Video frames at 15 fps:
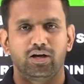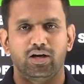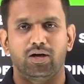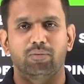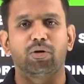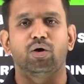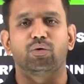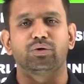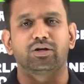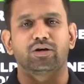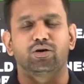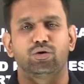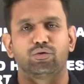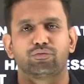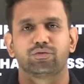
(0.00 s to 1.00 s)
amount
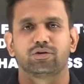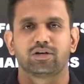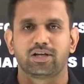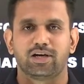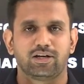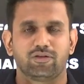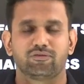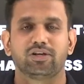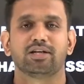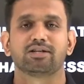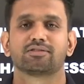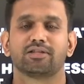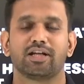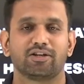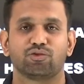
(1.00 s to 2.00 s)
of current
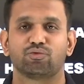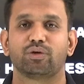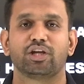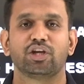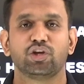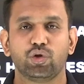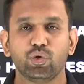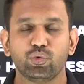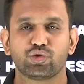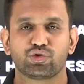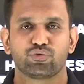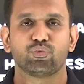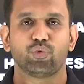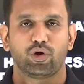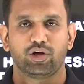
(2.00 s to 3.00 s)
affairs, that is very huge
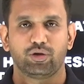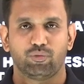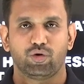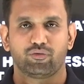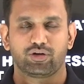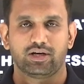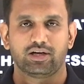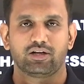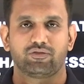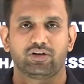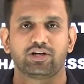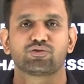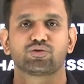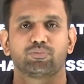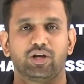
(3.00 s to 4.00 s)
volume of current
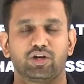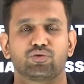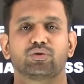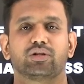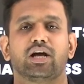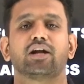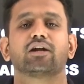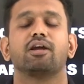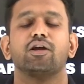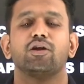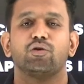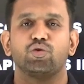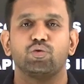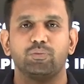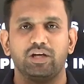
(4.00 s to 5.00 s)
affairs. So make sure that
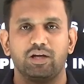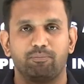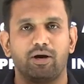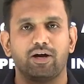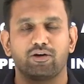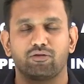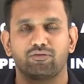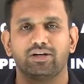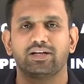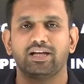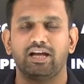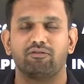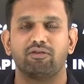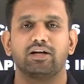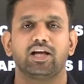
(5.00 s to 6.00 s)
you be a part of it
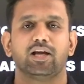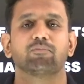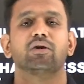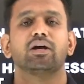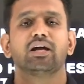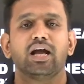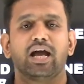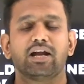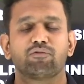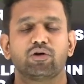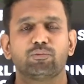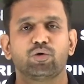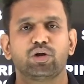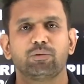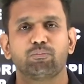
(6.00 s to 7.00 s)
every time. And
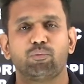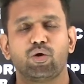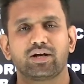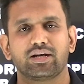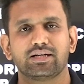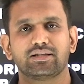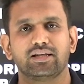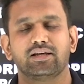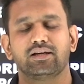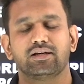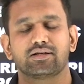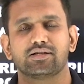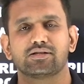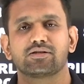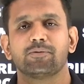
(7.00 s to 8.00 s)
one more important thing here
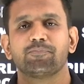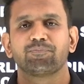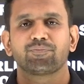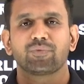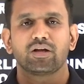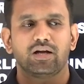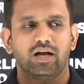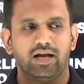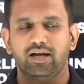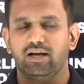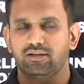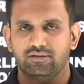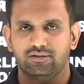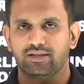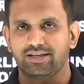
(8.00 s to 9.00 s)
is
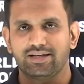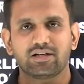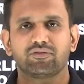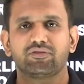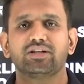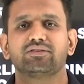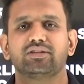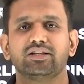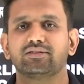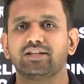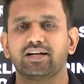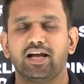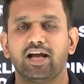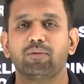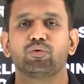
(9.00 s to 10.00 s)
the current affairs series
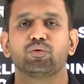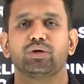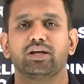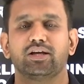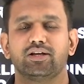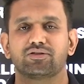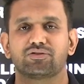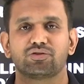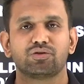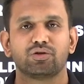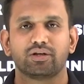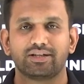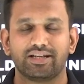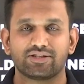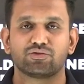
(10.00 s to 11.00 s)
that I am doing
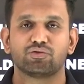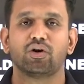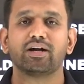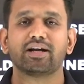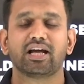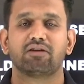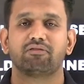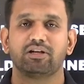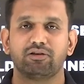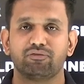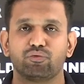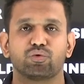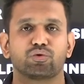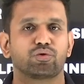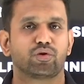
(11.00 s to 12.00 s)
does not have any
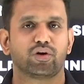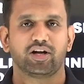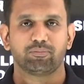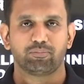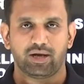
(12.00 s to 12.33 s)
foreground and